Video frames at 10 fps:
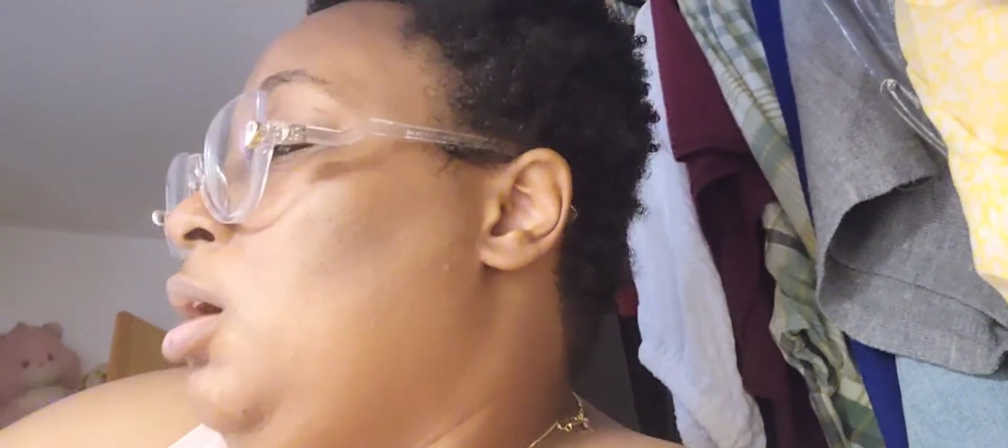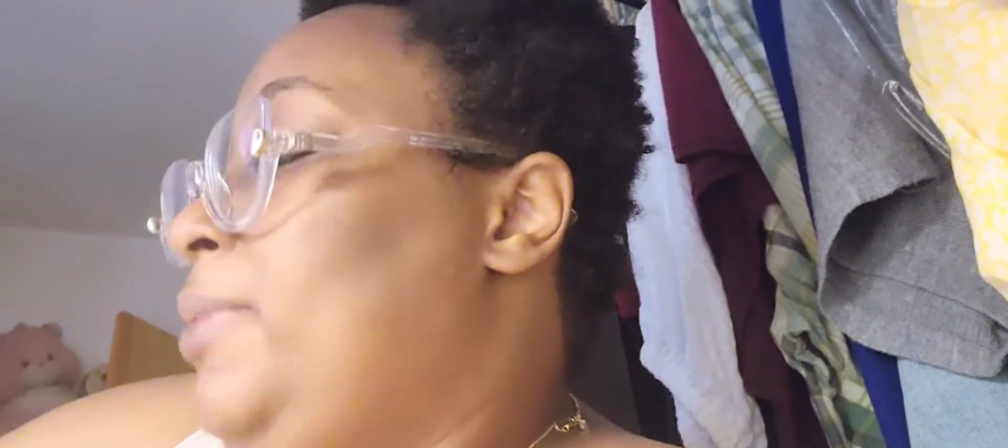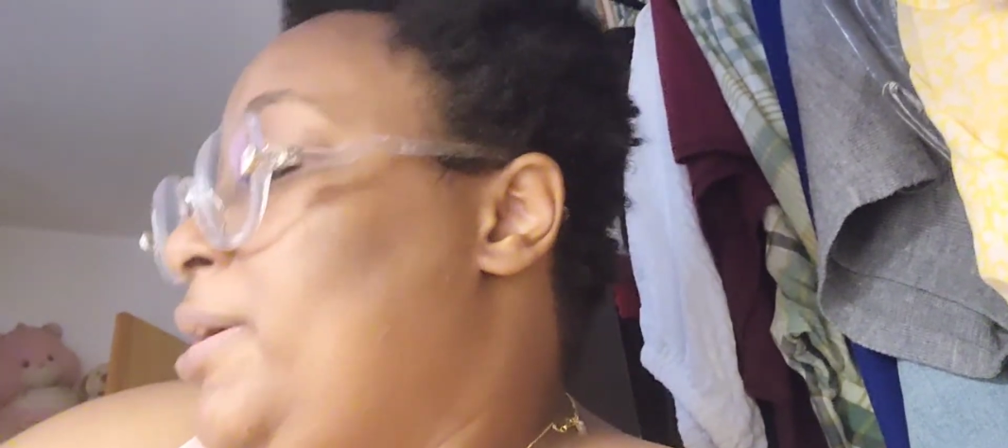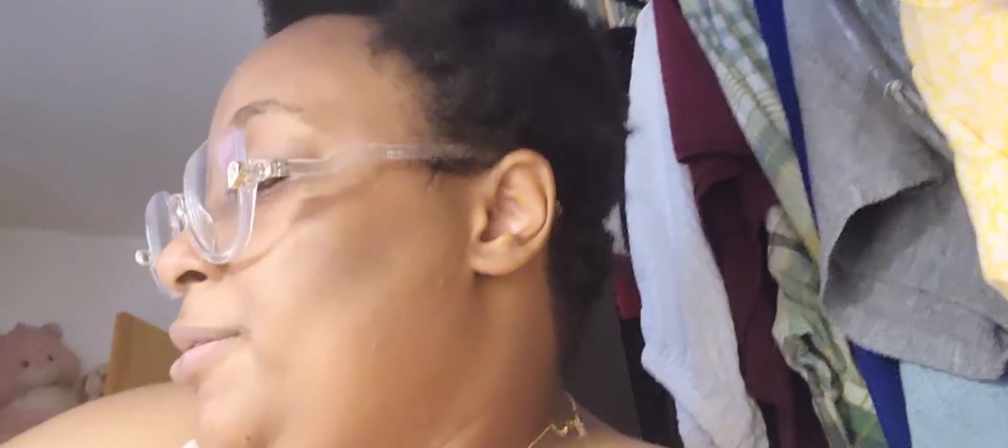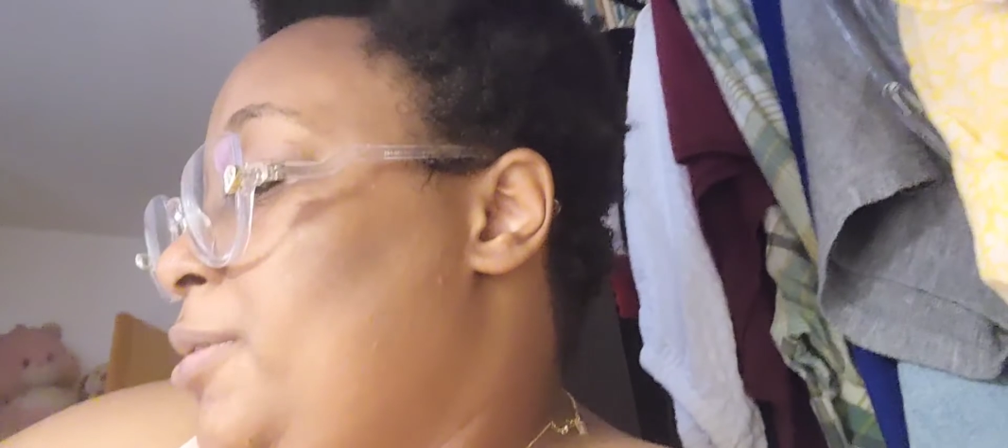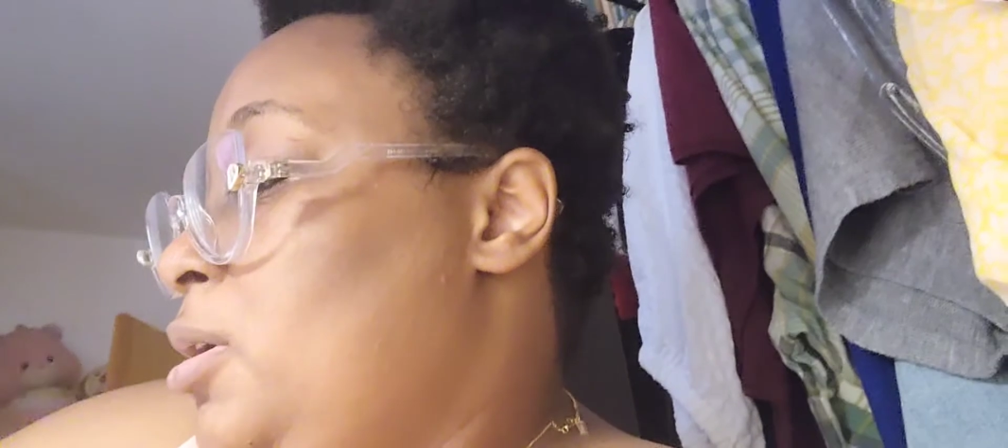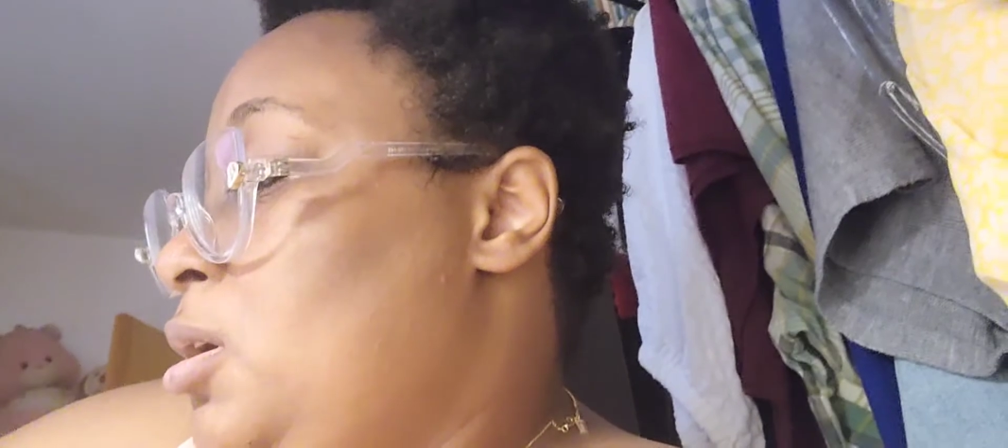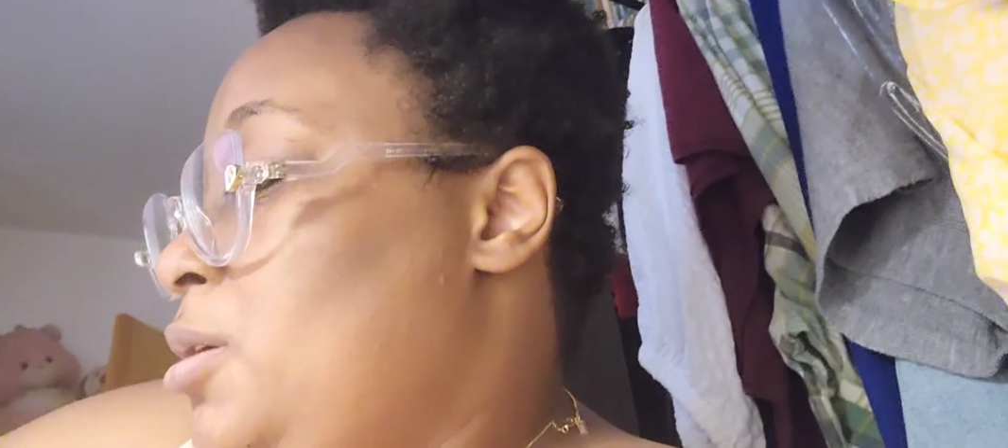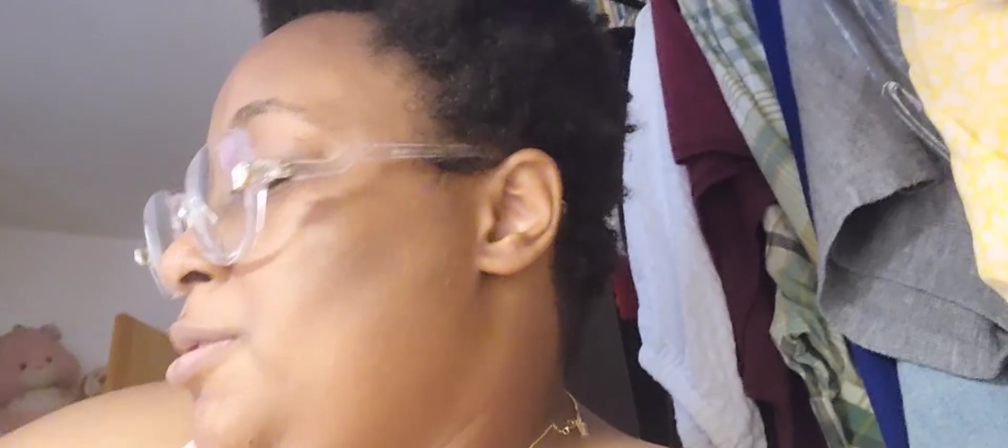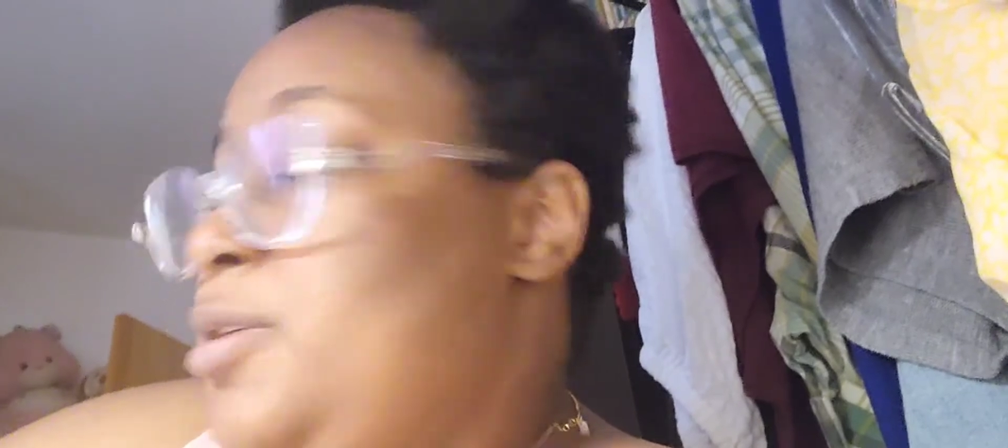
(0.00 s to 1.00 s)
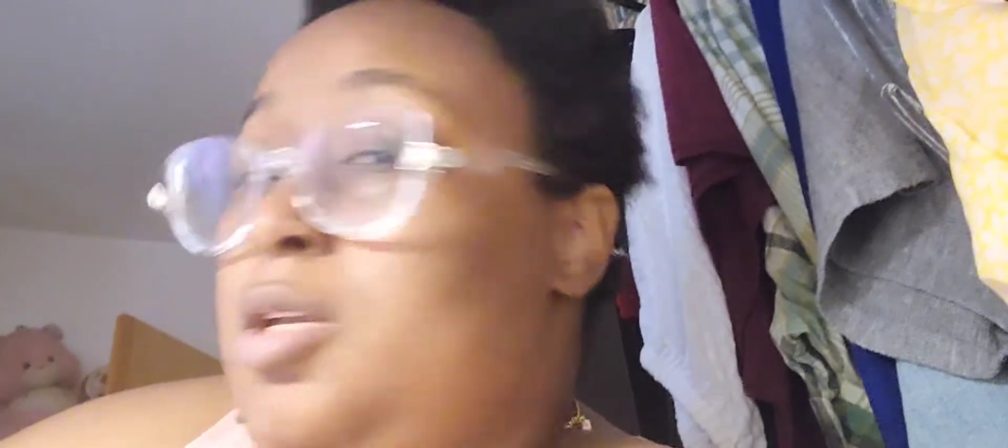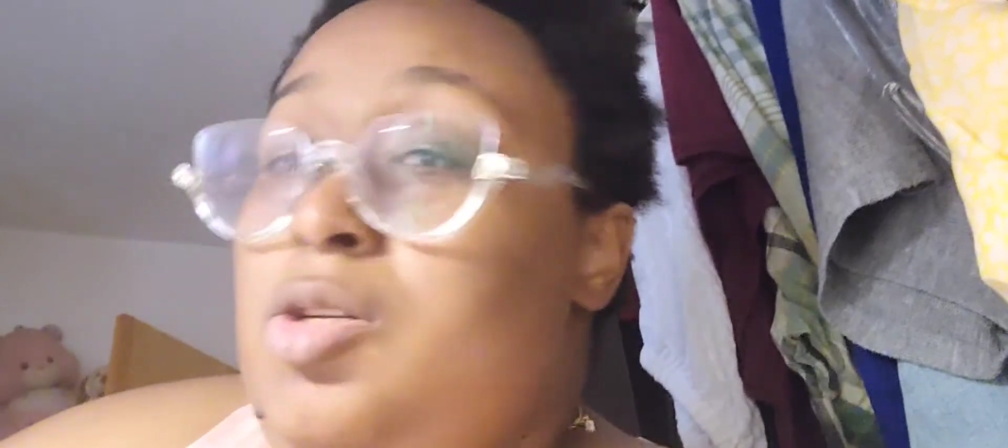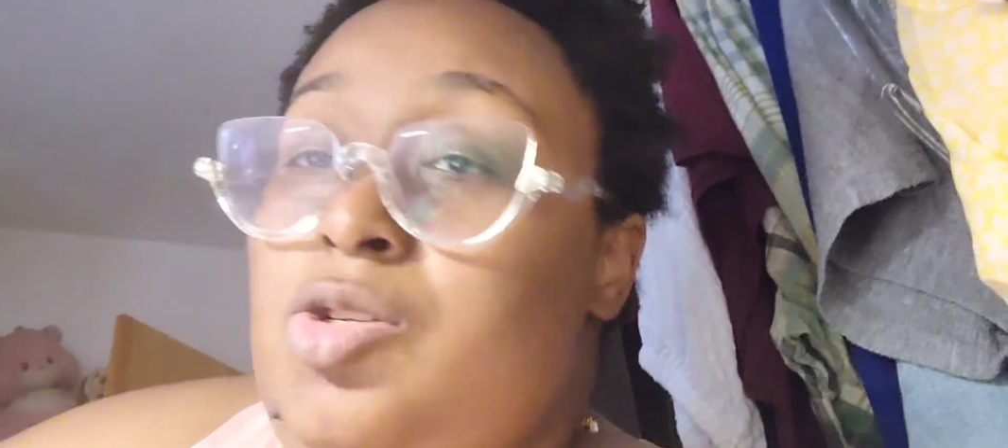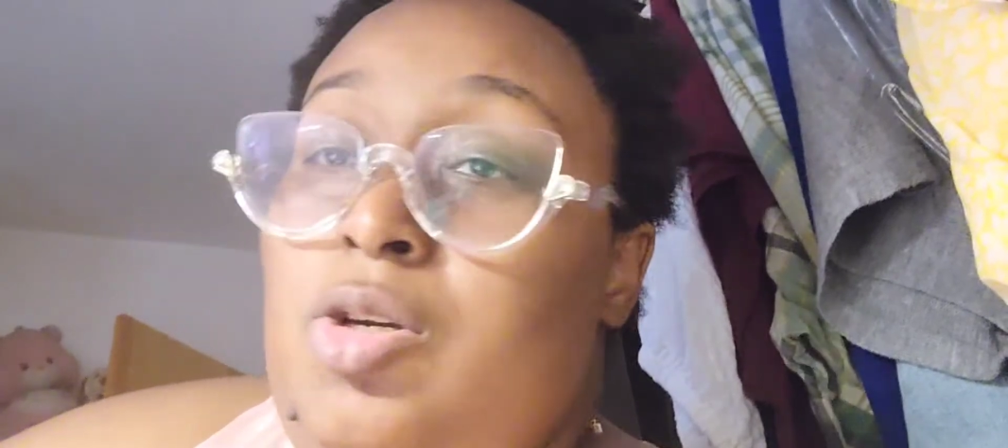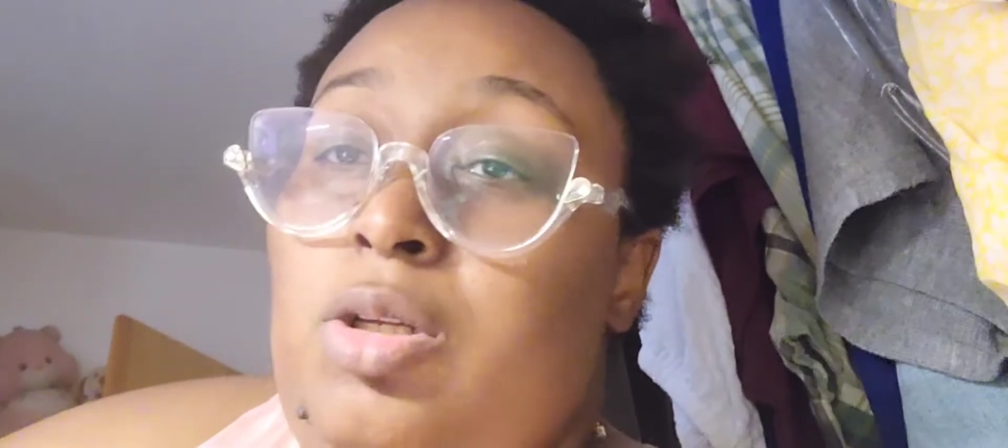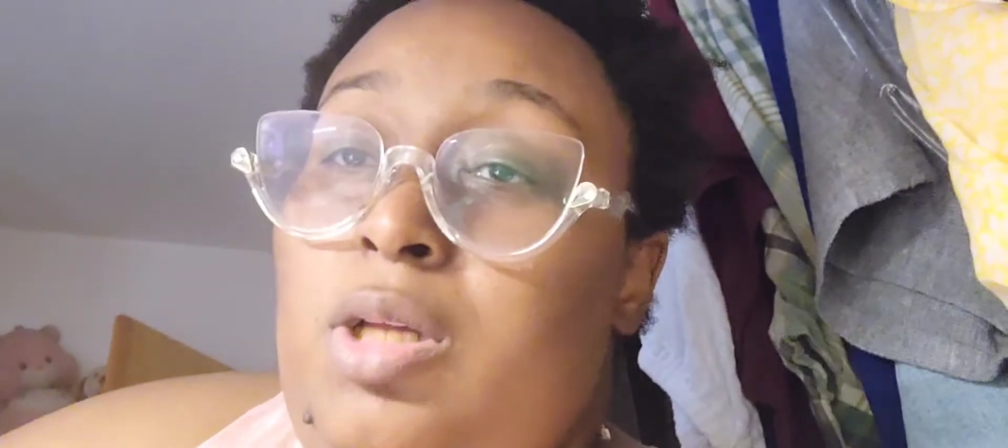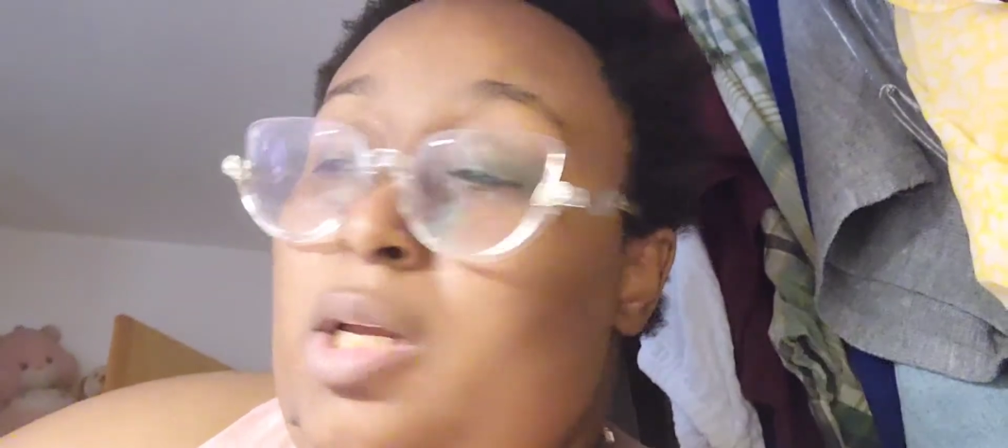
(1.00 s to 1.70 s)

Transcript: I think the journal